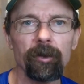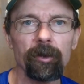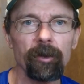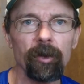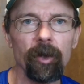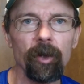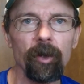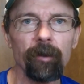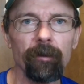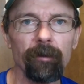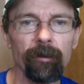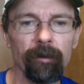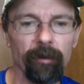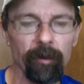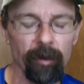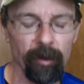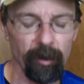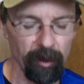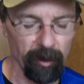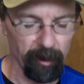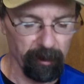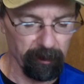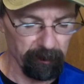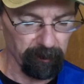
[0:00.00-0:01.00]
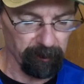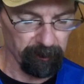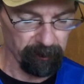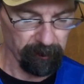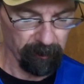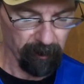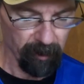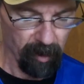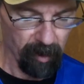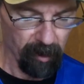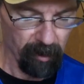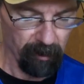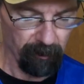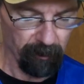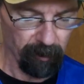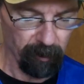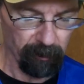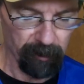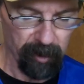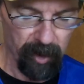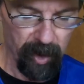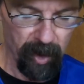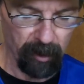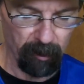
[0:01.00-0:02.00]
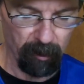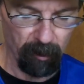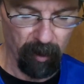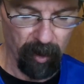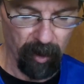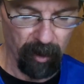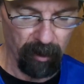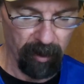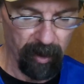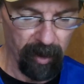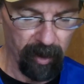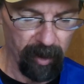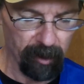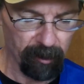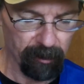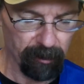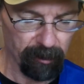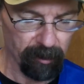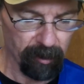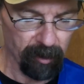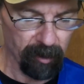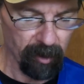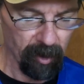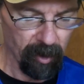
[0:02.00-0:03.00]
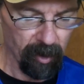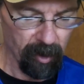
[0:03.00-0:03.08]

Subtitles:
stuff from Tackle Warehouse,